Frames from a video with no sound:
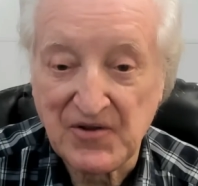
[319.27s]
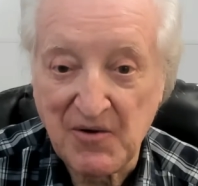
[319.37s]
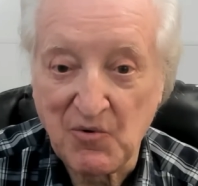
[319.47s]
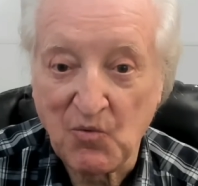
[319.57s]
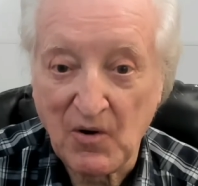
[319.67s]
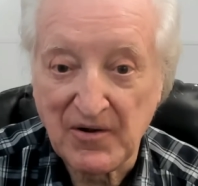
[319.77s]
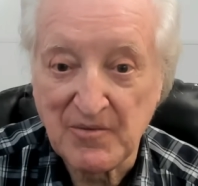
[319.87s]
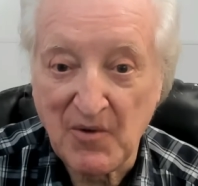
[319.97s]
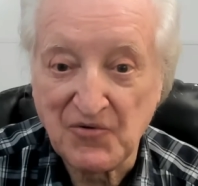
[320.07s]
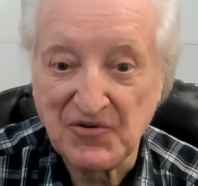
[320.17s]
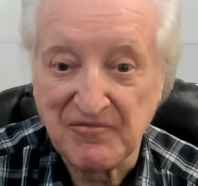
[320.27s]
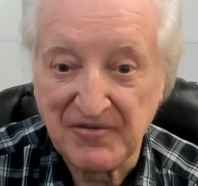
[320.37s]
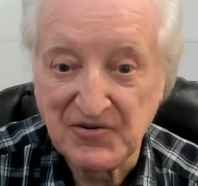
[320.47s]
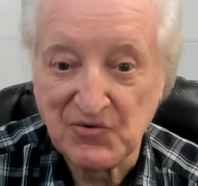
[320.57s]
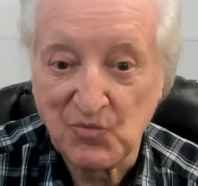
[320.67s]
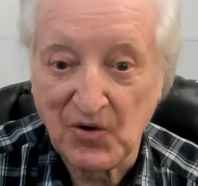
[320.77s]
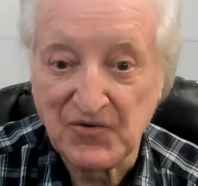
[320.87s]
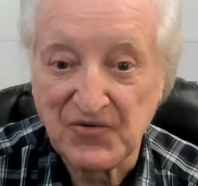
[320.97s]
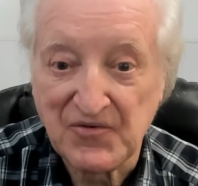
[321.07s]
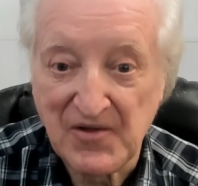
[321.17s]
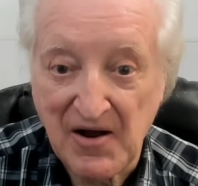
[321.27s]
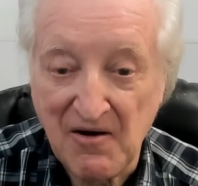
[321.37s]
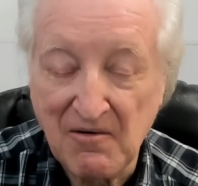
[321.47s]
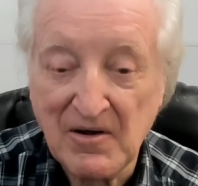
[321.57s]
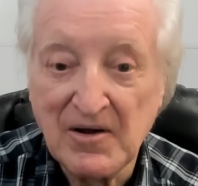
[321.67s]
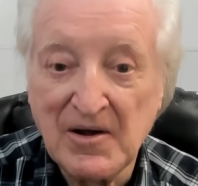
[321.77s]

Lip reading: they were one of the most efficient ones there.